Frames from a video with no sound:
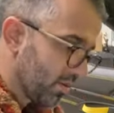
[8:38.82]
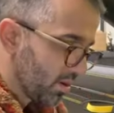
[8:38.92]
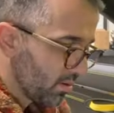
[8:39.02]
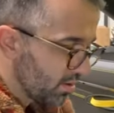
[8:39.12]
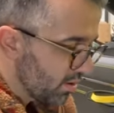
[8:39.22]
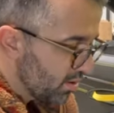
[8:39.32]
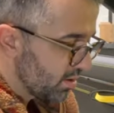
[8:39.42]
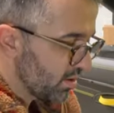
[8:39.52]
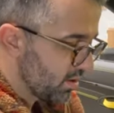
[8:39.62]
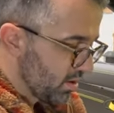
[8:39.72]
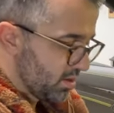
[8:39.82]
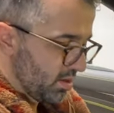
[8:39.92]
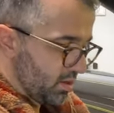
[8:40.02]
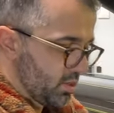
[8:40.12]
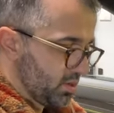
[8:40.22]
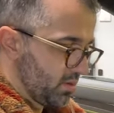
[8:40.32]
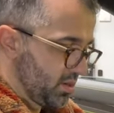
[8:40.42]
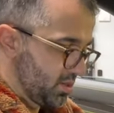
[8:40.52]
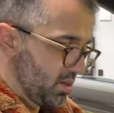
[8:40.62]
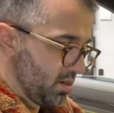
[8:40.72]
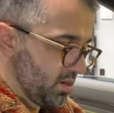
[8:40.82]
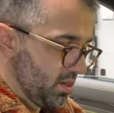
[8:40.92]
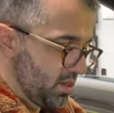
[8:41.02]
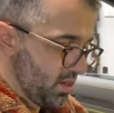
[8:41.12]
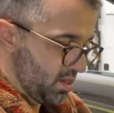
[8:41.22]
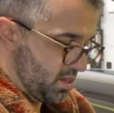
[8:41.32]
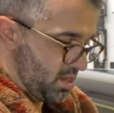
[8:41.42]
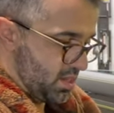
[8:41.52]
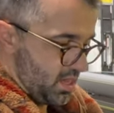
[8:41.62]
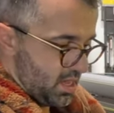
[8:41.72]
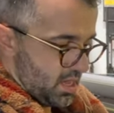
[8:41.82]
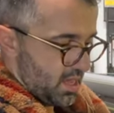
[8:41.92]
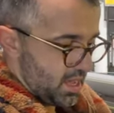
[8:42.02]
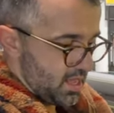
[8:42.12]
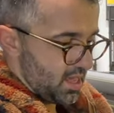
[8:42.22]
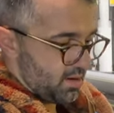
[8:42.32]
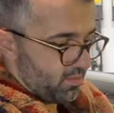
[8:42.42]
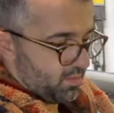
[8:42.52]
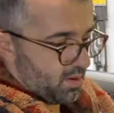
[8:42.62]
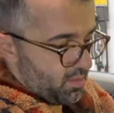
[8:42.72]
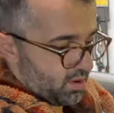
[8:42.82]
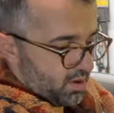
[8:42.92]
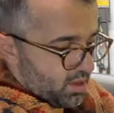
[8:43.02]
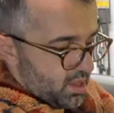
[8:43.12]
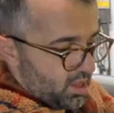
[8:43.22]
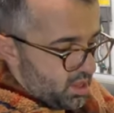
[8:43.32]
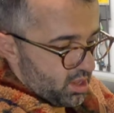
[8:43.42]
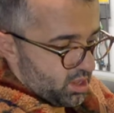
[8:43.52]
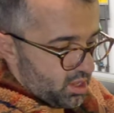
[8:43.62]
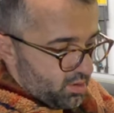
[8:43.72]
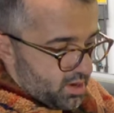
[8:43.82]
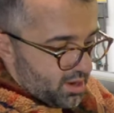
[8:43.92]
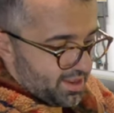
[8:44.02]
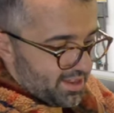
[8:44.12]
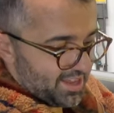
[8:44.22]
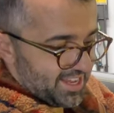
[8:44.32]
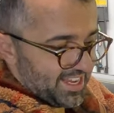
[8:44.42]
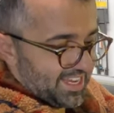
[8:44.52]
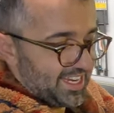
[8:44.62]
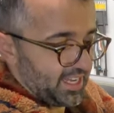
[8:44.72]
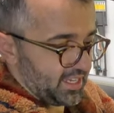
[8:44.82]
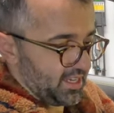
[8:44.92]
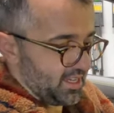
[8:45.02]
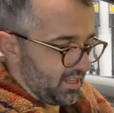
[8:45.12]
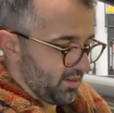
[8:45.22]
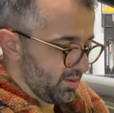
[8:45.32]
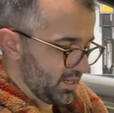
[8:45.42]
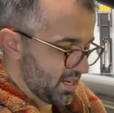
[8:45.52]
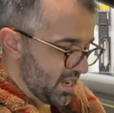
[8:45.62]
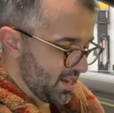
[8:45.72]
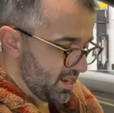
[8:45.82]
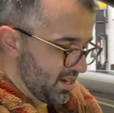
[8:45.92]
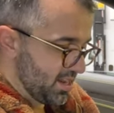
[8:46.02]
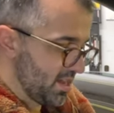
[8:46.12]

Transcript: we go. So it is on. And then remember, you wanna click you want to tighten it,